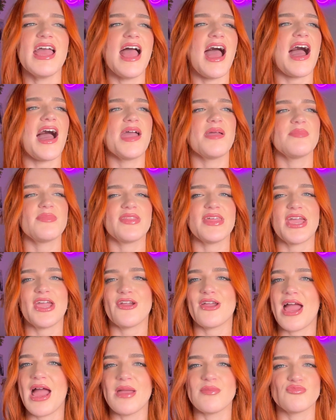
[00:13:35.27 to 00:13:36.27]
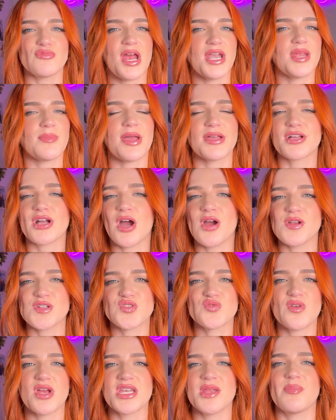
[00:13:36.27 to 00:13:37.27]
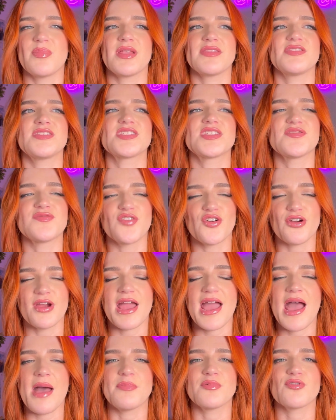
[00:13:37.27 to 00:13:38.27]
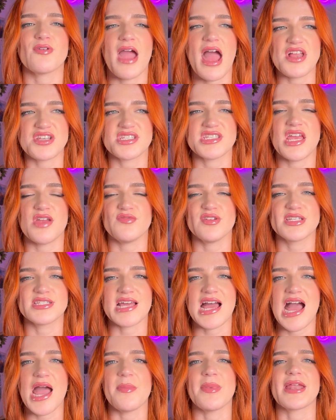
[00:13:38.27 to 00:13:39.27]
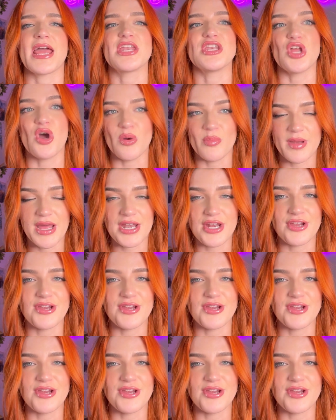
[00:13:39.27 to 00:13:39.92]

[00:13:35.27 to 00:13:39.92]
I'm there, I'm ready, my cart's ready, but the Sephora app crashes every time and I know better.